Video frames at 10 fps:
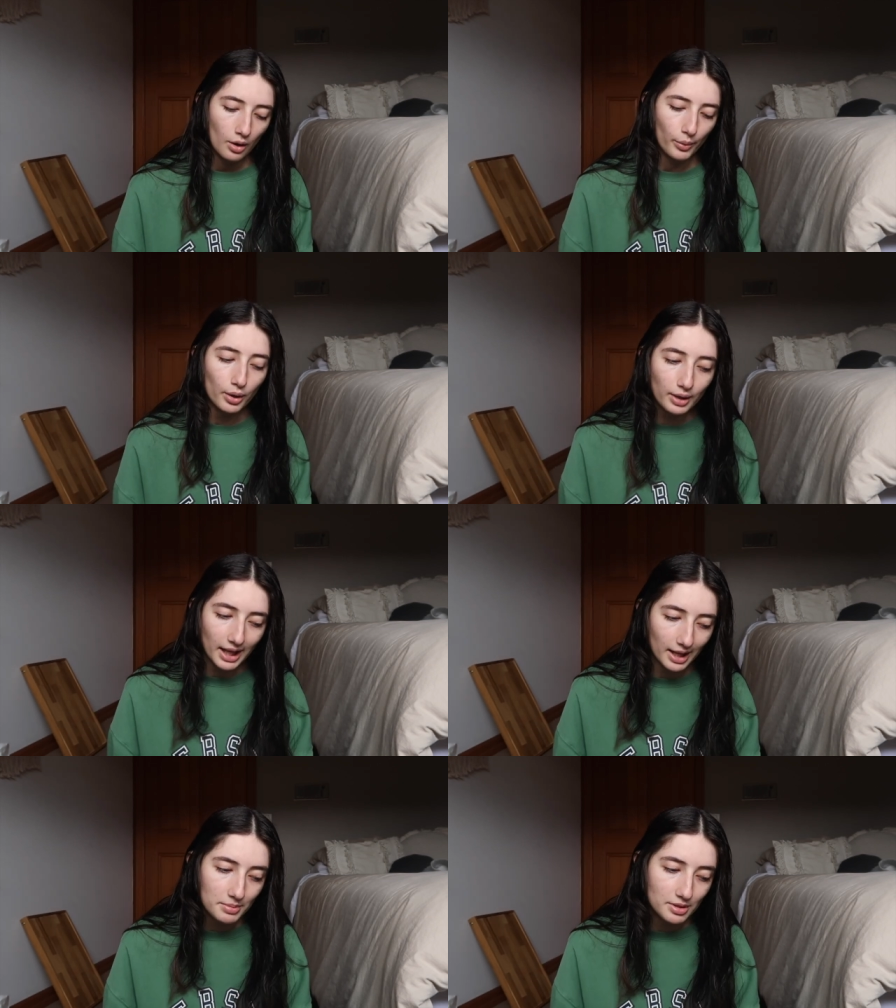We've got
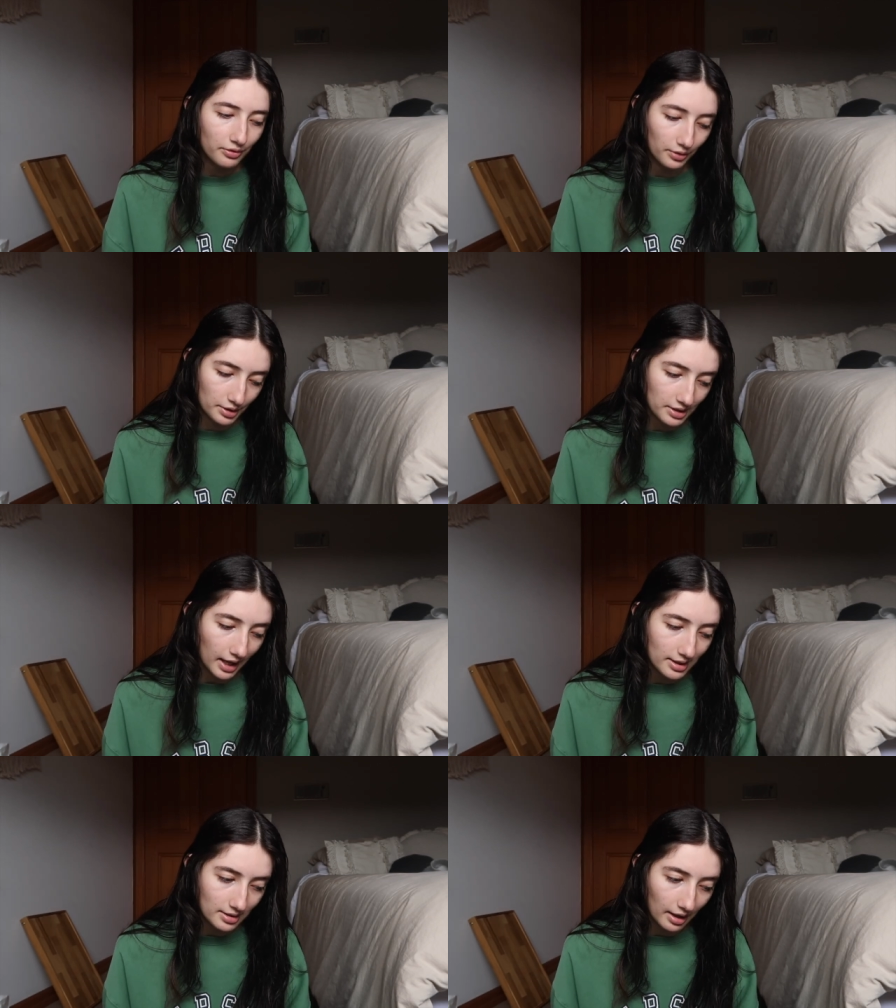heaps of
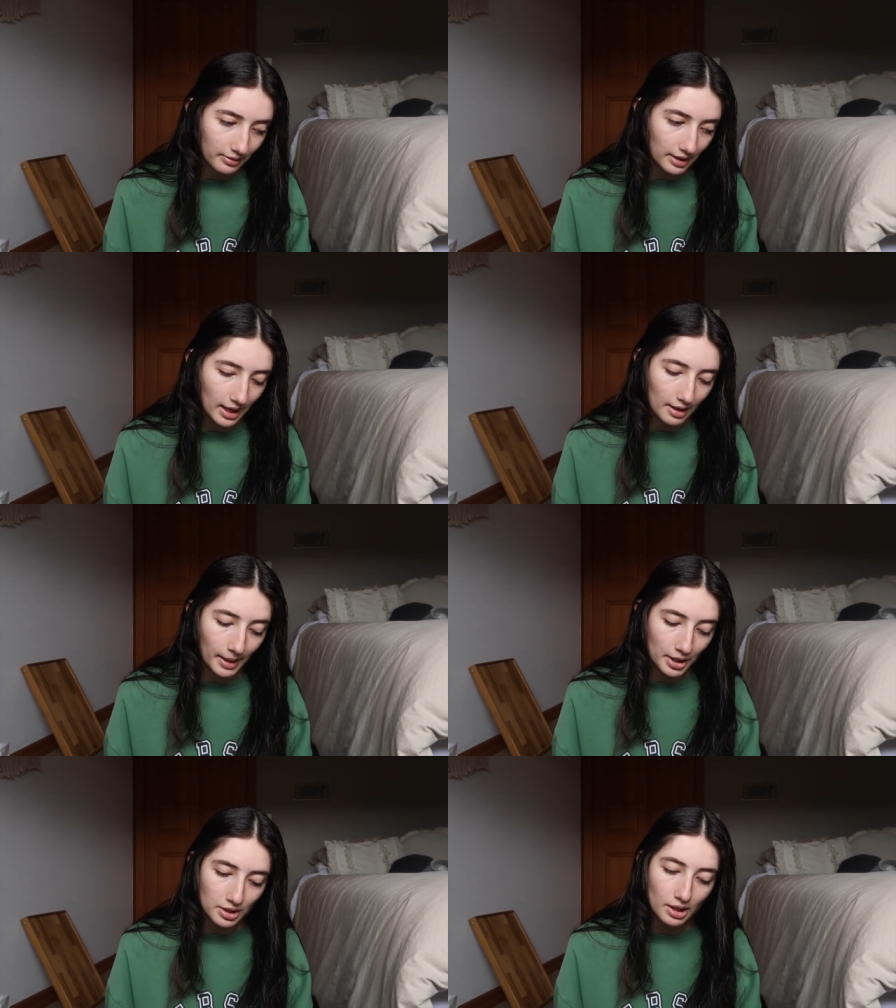full-size stuff in here. I'm
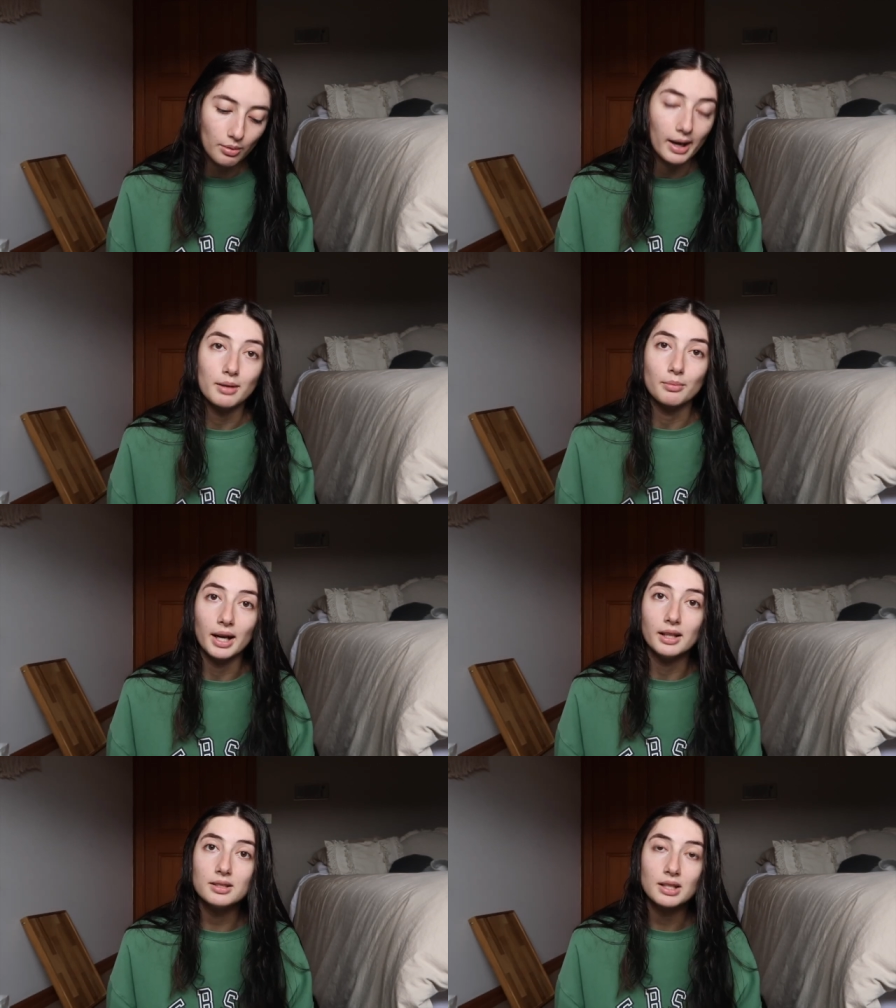actually quite
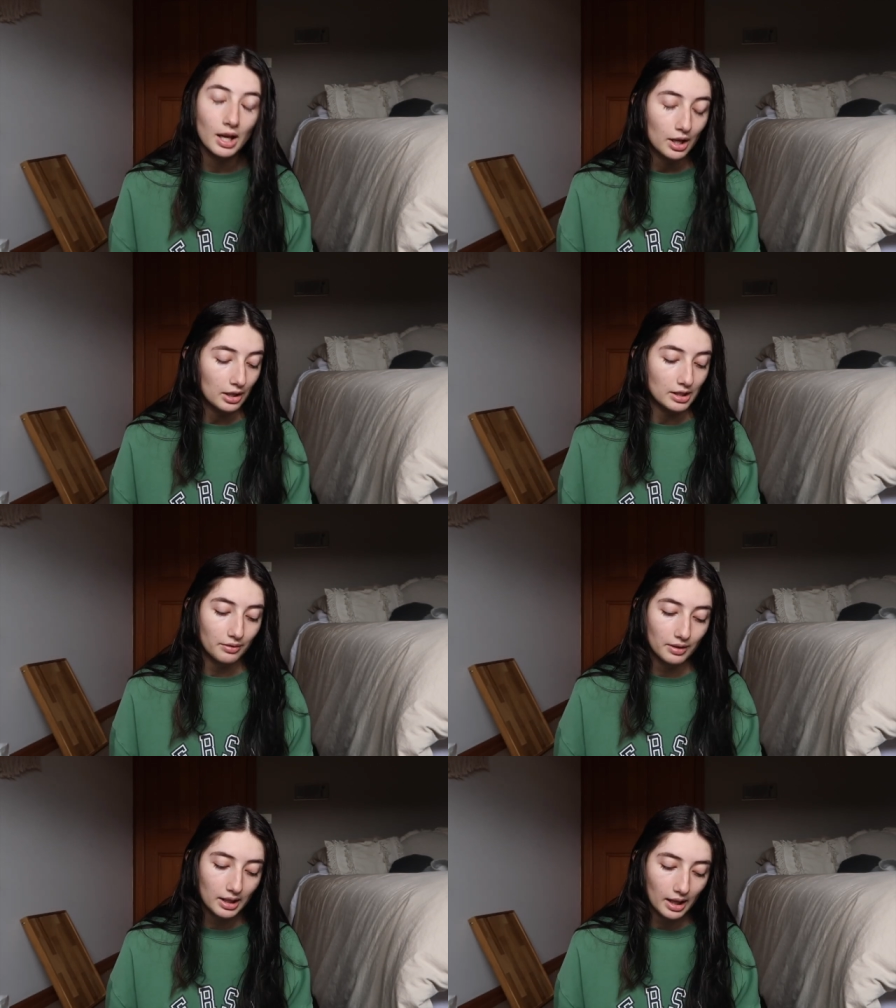impressed. You
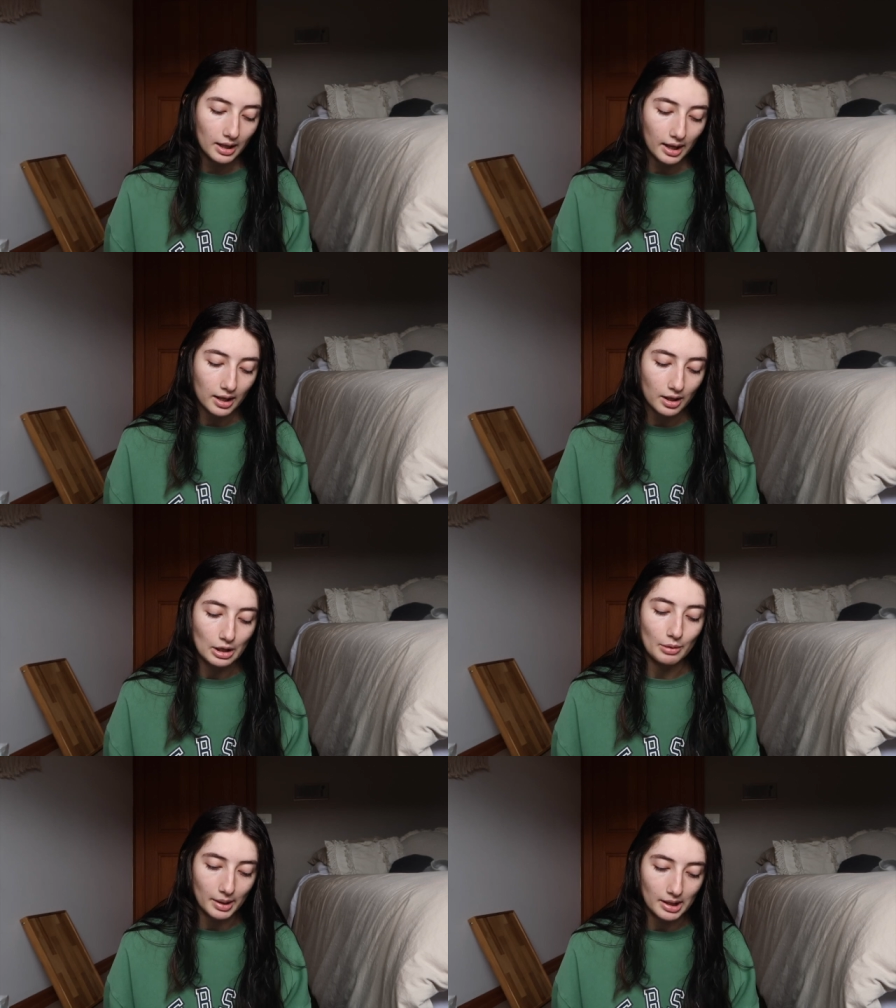definitely get like
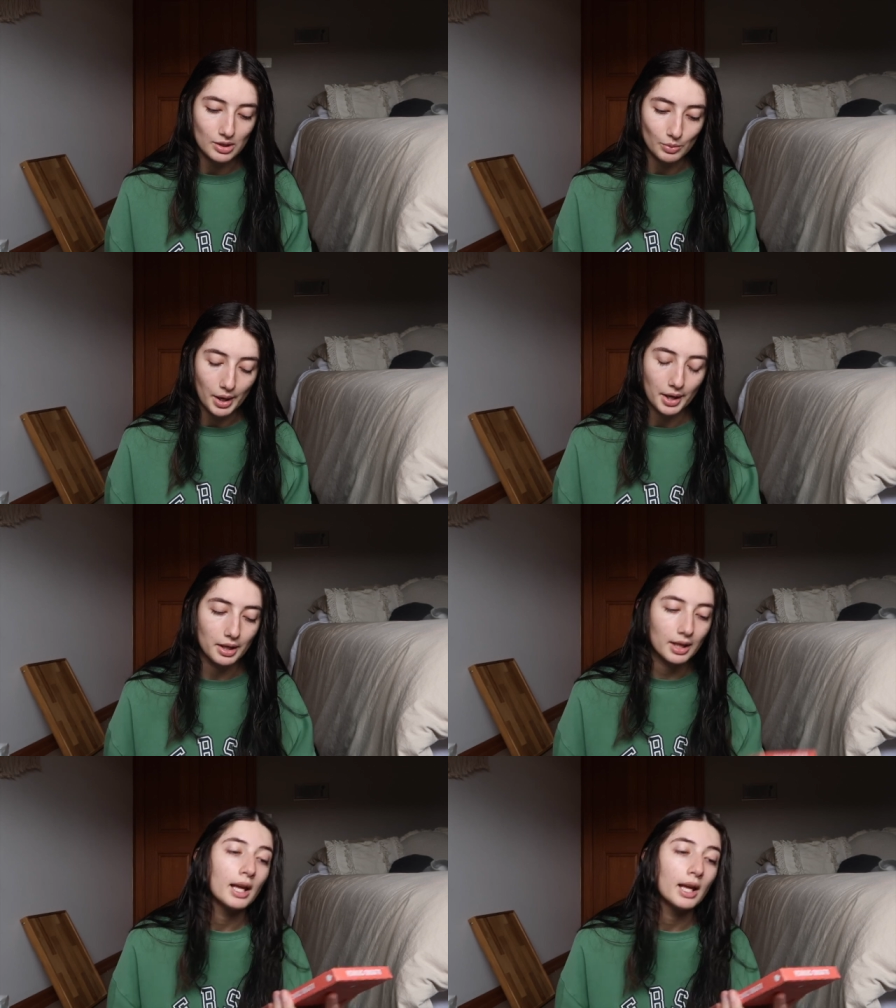your money's worth.